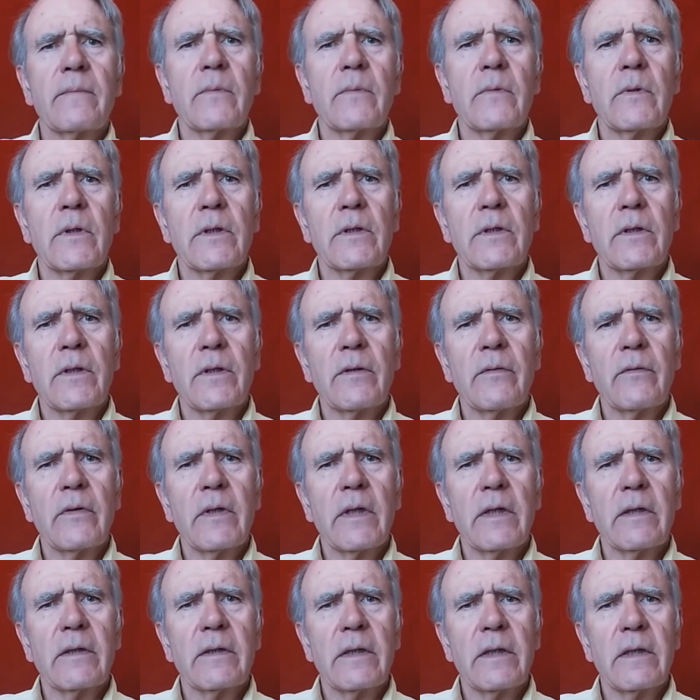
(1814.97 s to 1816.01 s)

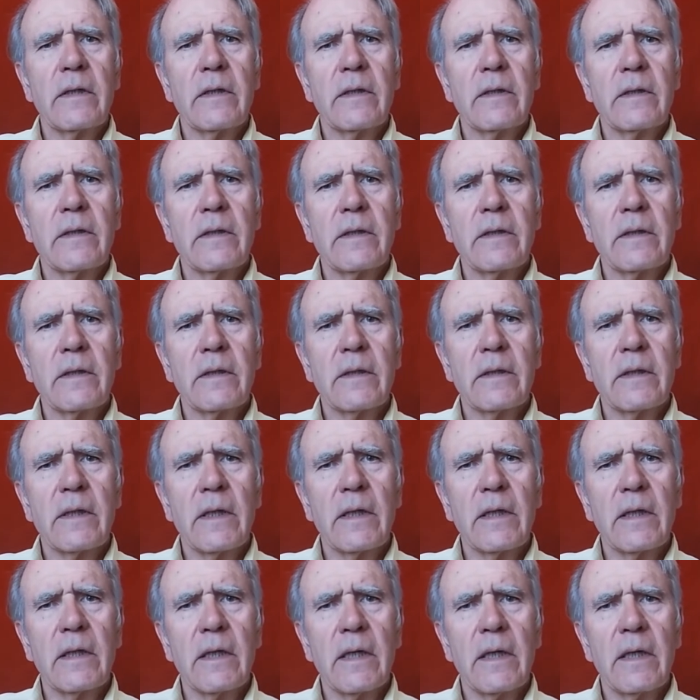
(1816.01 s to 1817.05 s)
whatever this
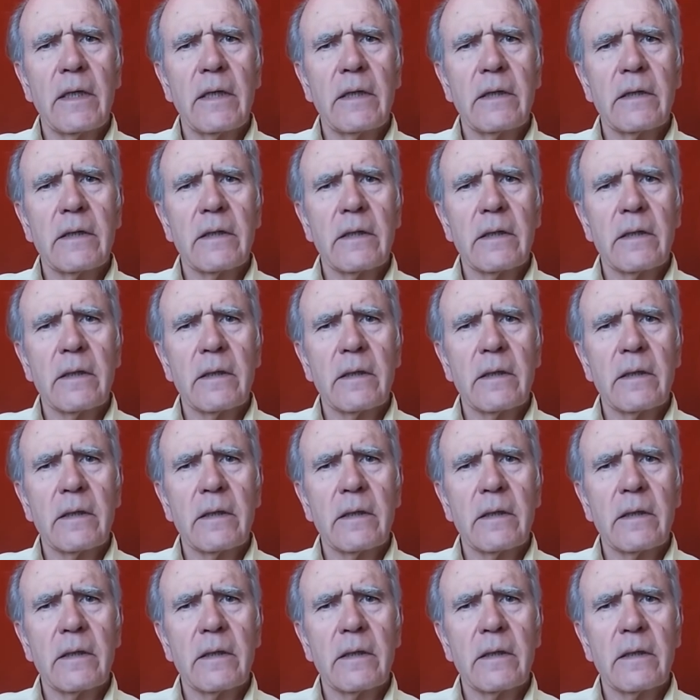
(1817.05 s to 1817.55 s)
thing is,